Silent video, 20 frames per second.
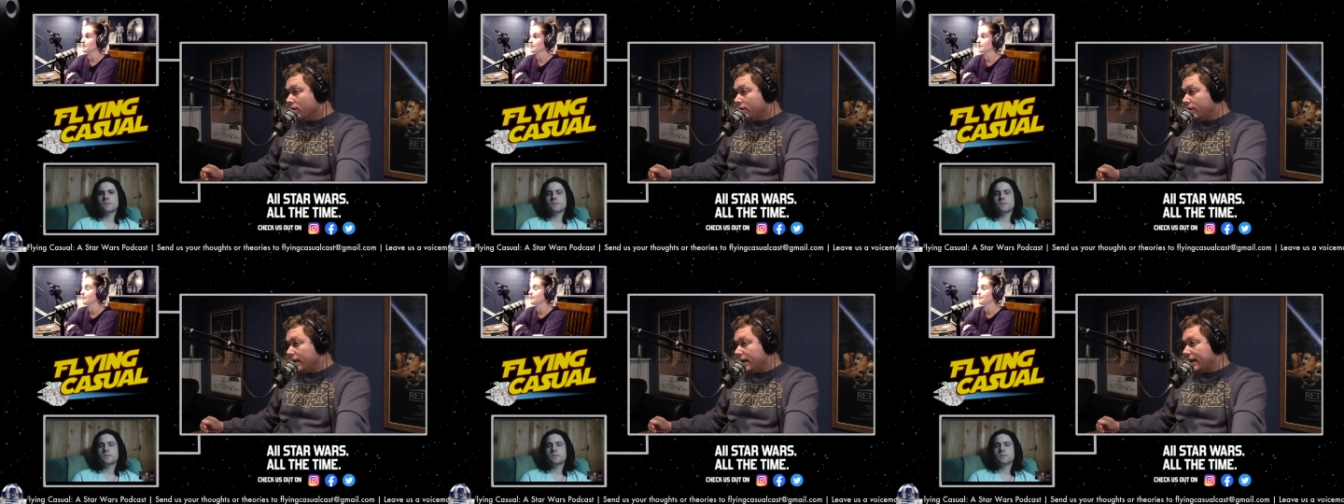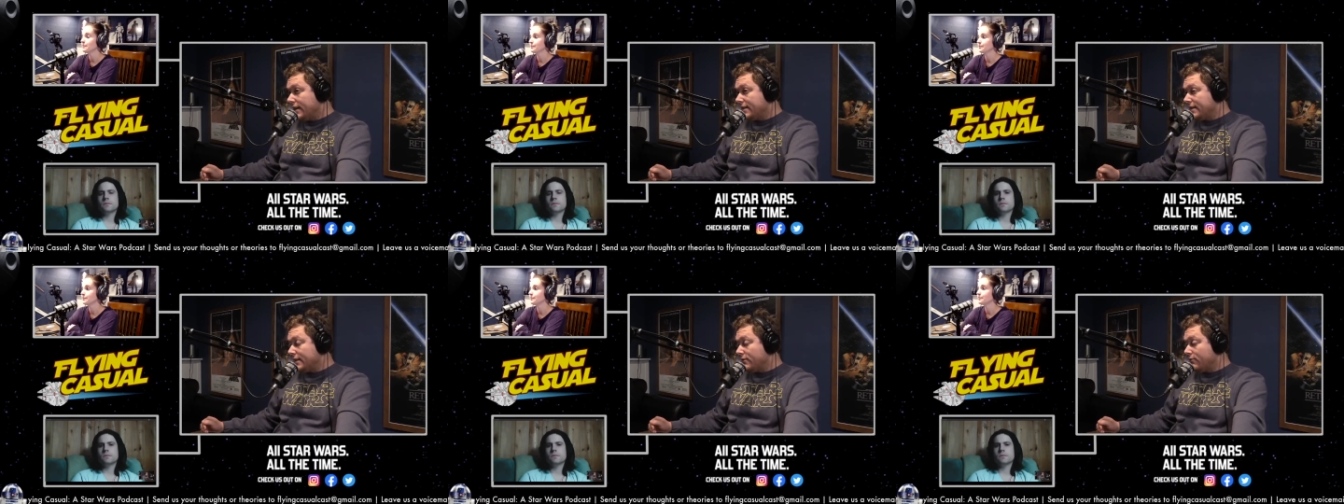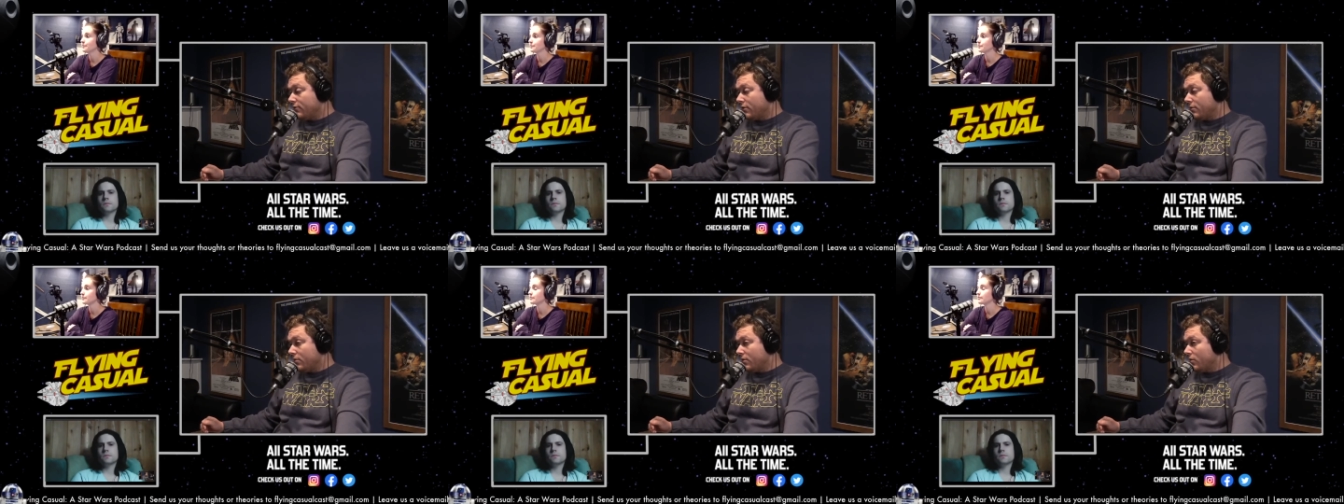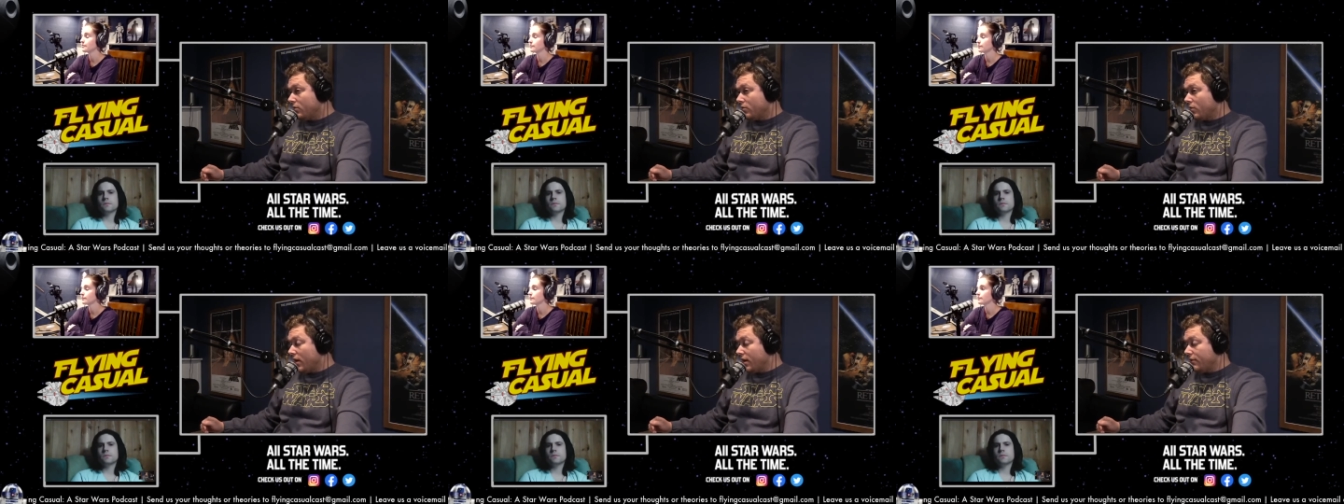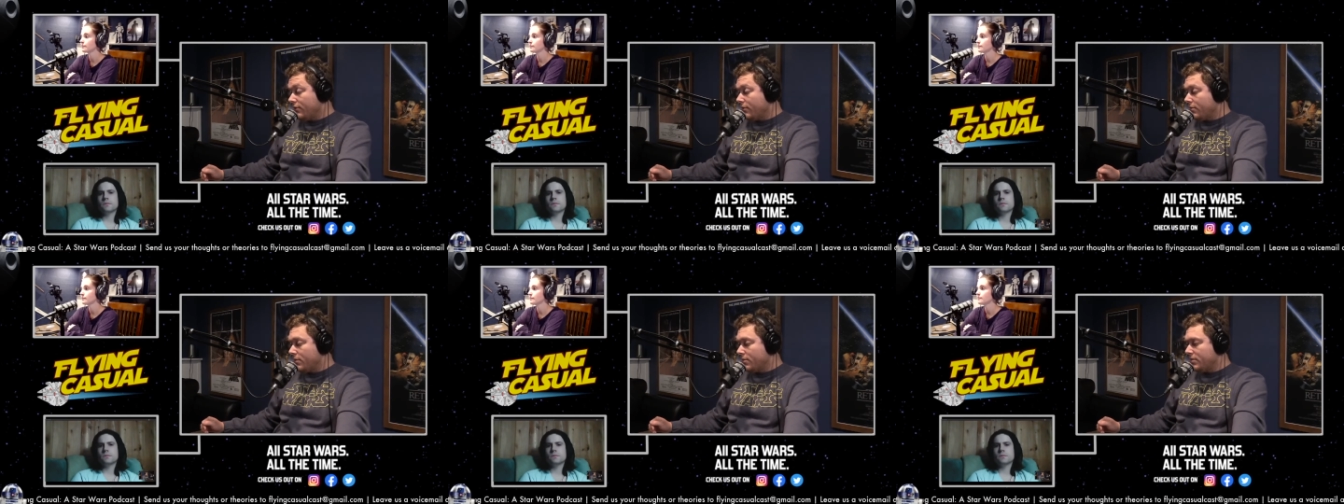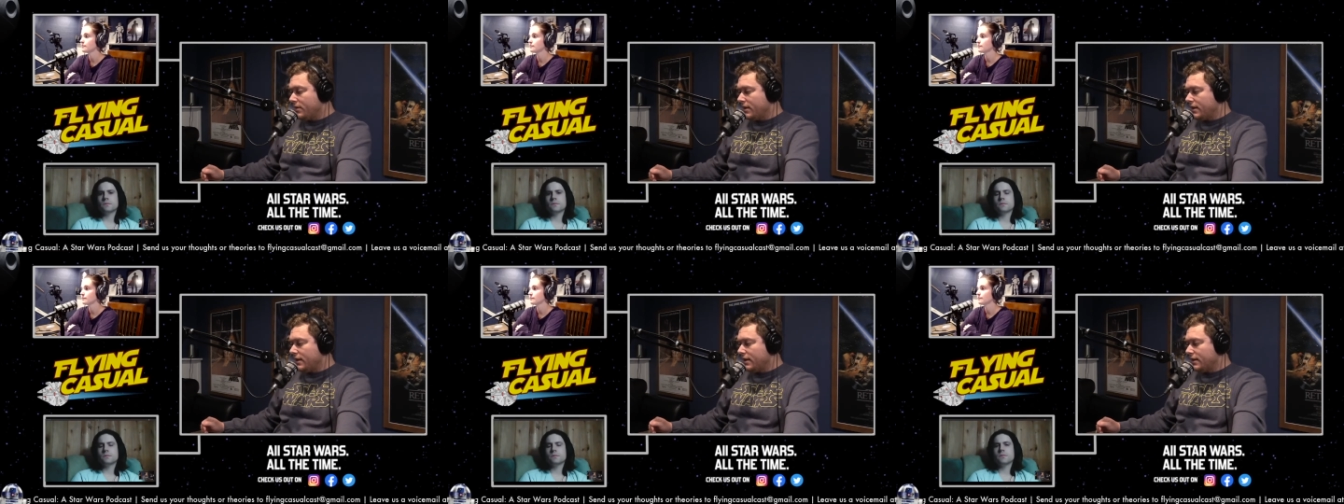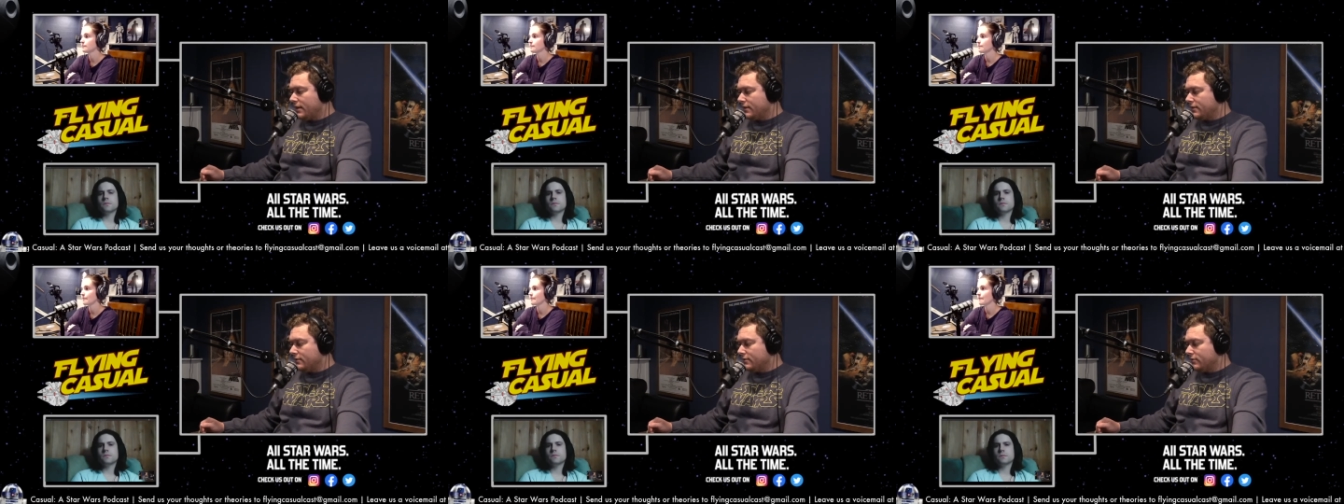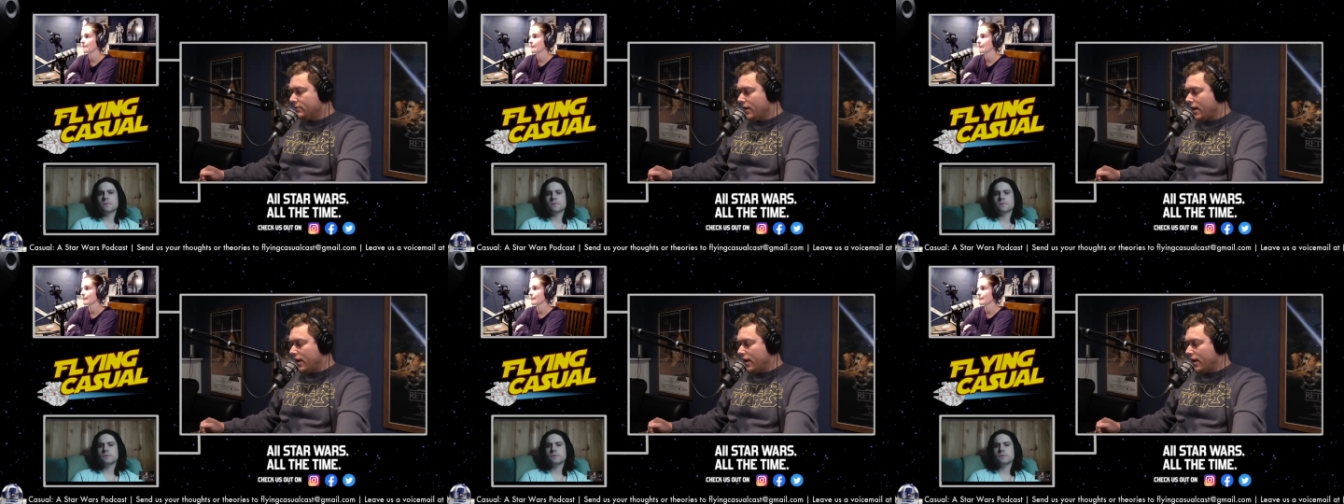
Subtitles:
Than I did from the beginning.